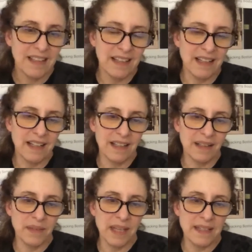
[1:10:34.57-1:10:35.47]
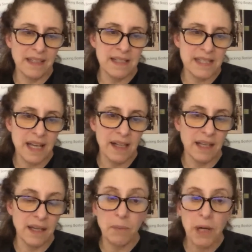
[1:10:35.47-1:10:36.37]
Um, they didn't tell.
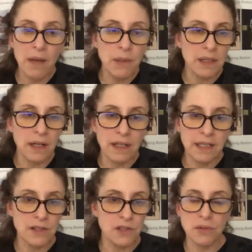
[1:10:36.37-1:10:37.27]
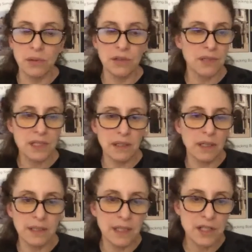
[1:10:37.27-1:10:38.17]
And uh, when I went to architecture school, traditional
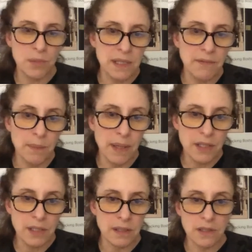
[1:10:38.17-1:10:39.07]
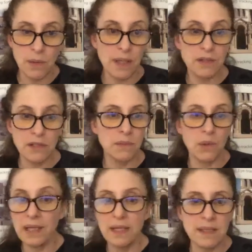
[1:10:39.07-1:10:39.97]
architecture was never mentioned. So I assumed,
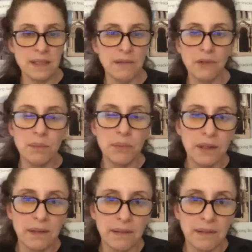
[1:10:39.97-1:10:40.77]
well, I guess it's never important.